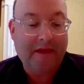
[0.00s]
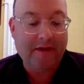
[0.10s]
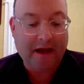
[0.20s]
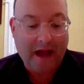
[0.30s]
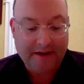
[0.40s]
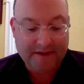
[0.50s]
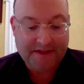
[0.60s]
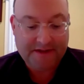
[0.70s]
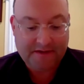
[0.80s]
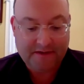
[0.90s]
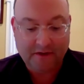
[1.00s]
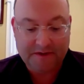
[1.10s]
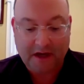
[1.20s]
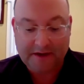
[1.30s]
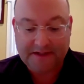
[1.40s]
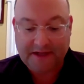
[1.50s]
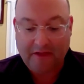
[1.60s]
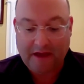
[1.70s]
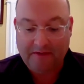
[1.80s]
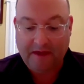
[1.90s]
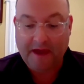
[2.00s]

the guidance goes on to say that